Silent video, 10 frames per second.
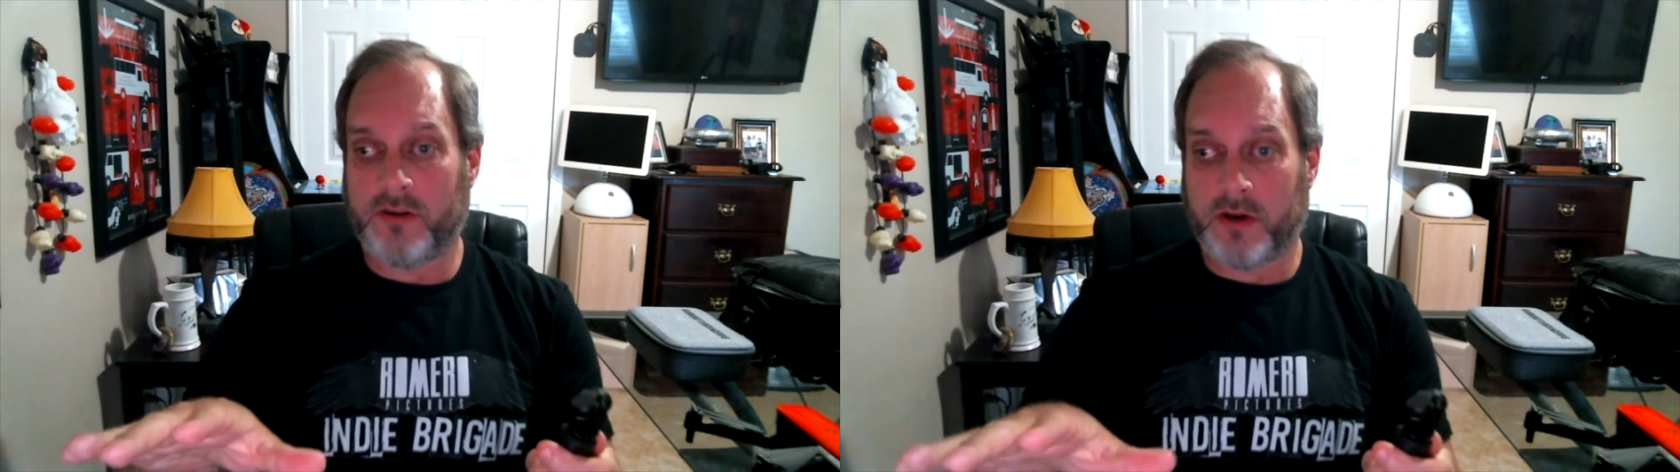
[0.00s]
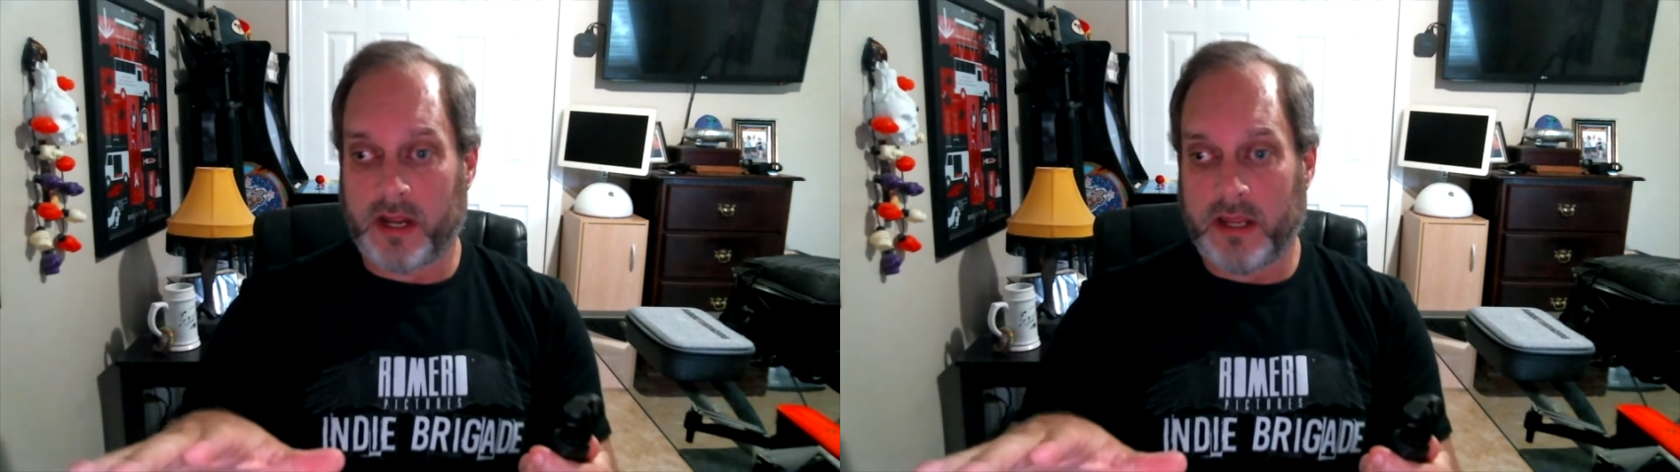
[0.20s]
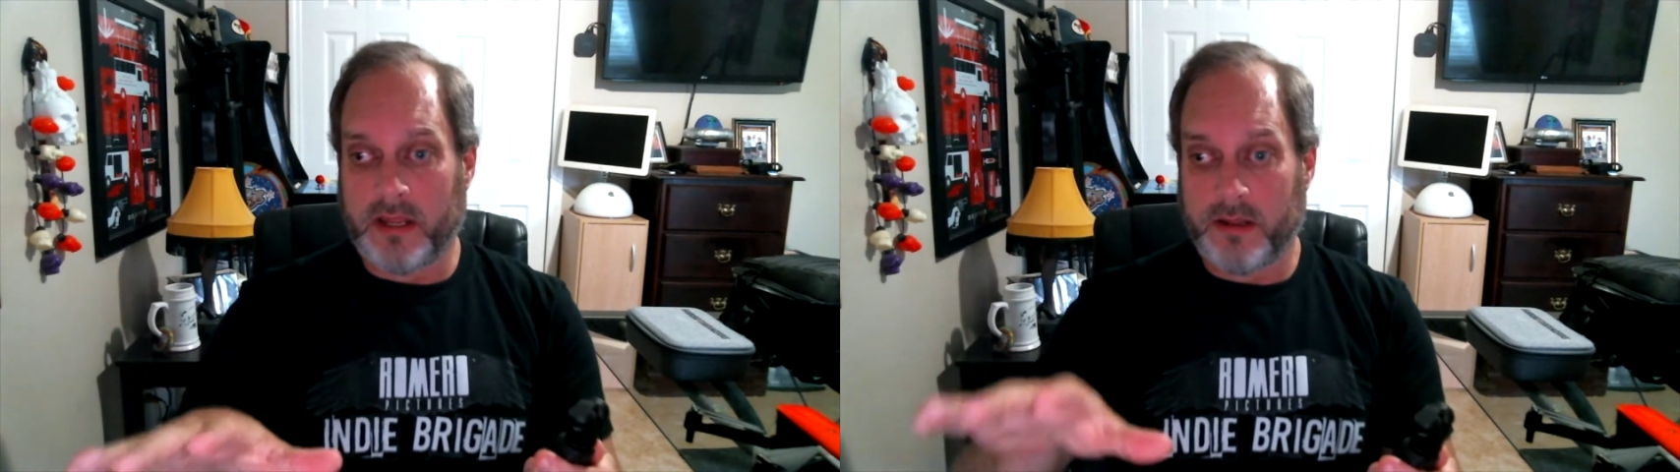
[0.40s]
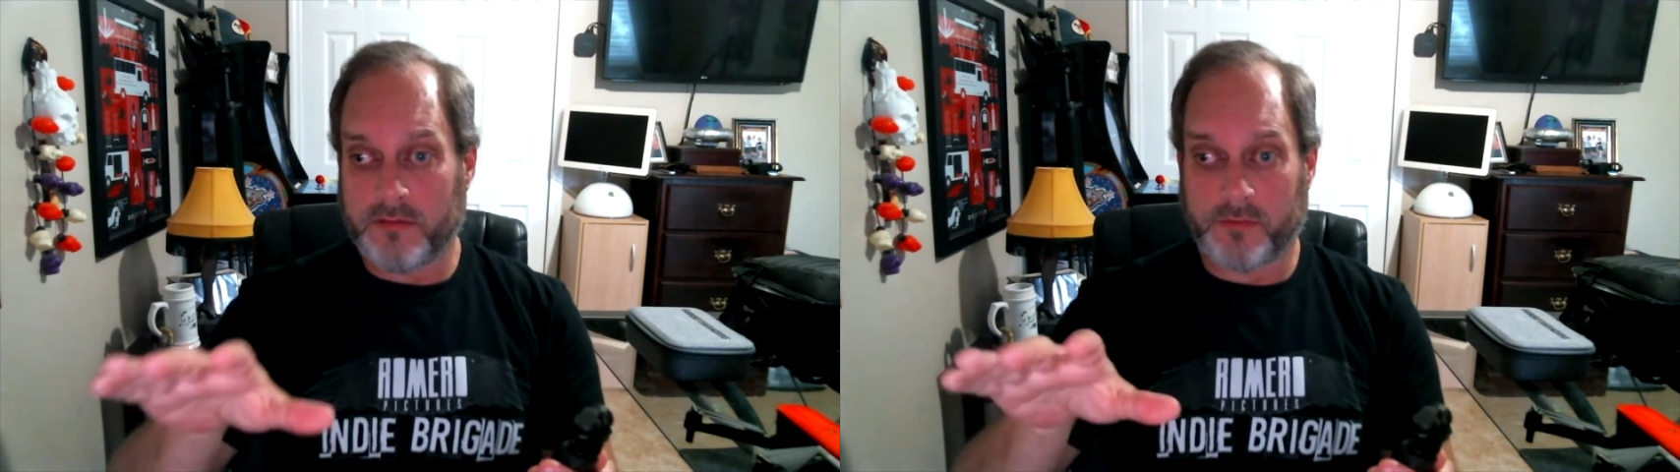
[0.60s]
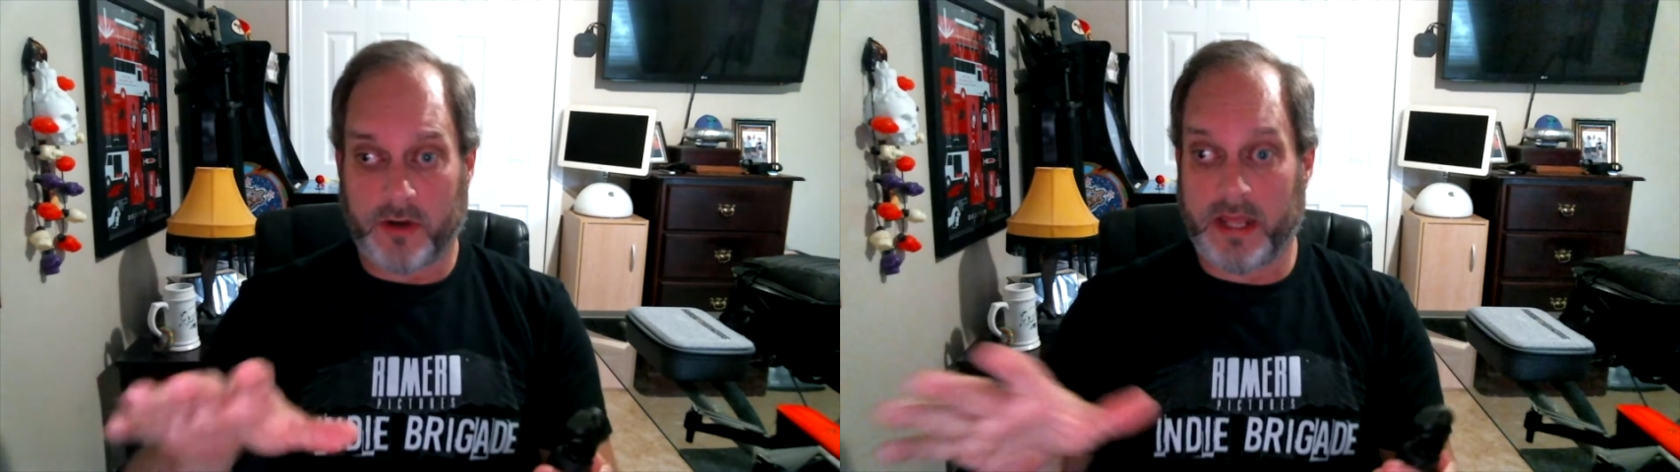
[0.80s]
tricky
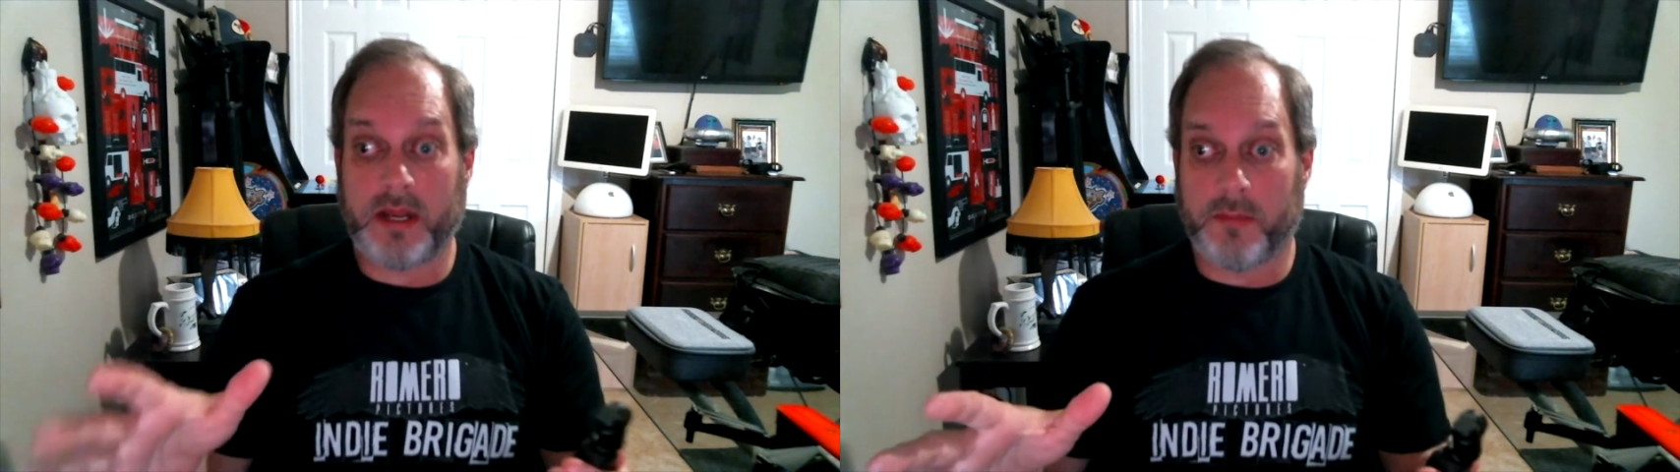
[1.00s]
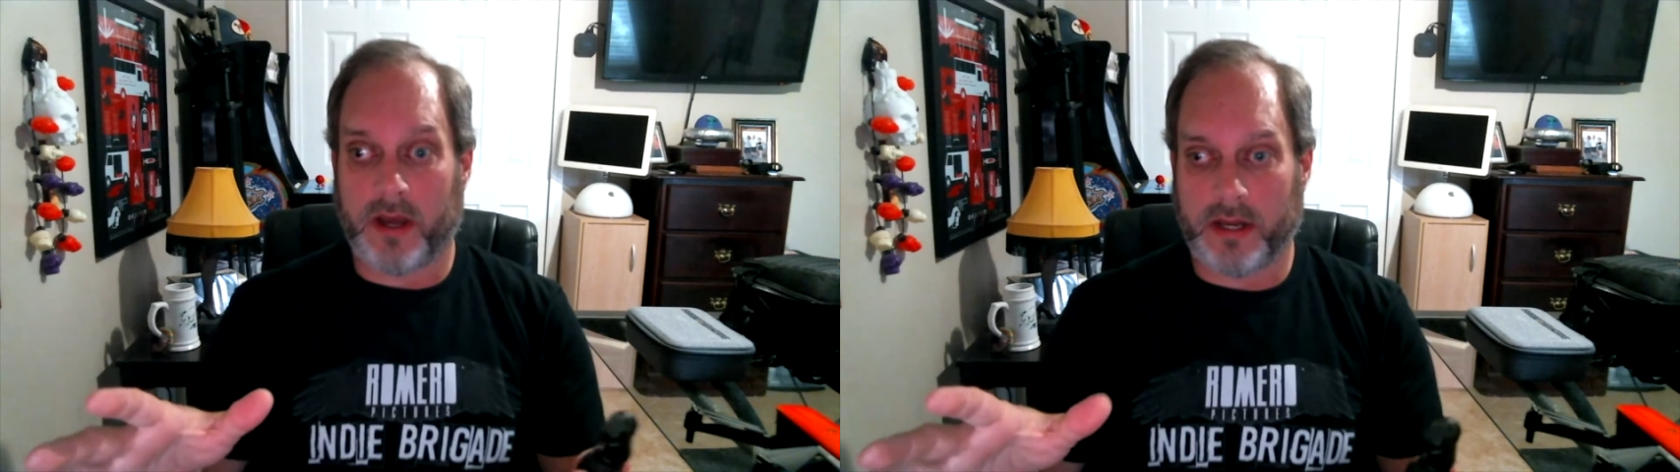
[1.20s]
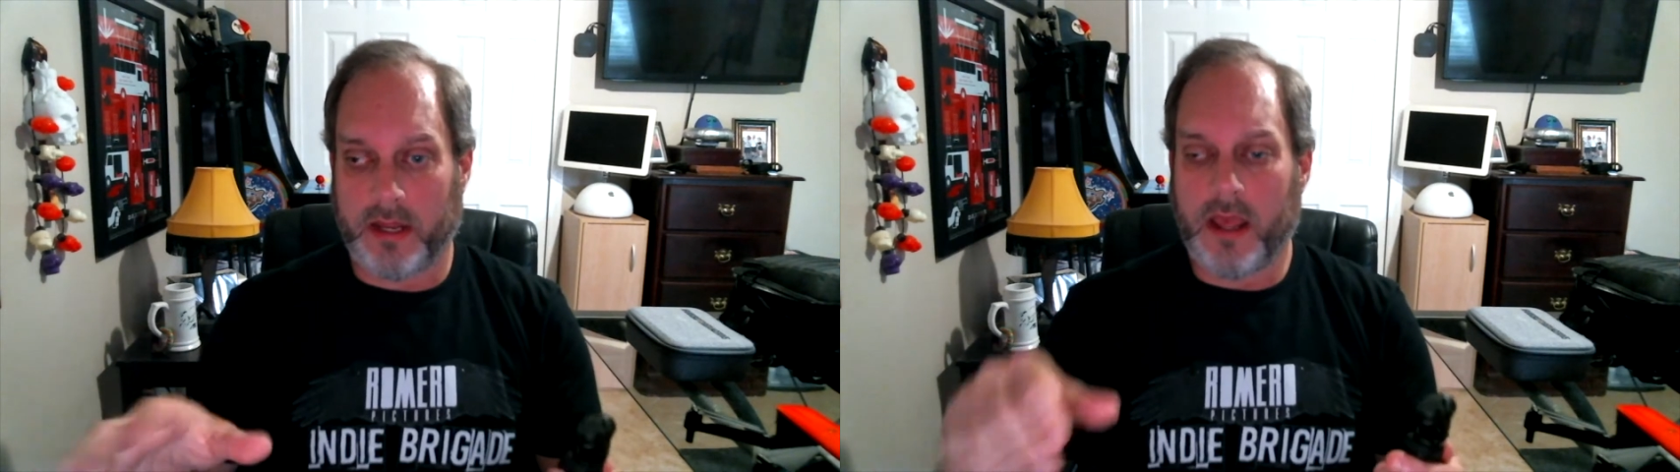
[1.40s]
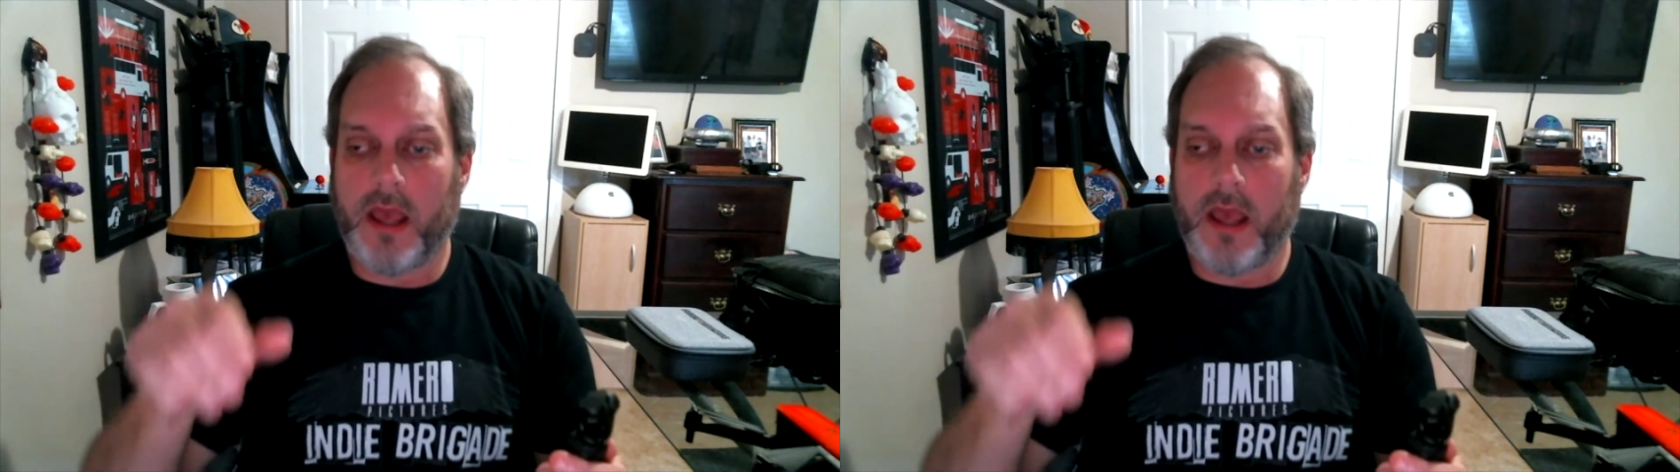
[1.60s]
for anybody,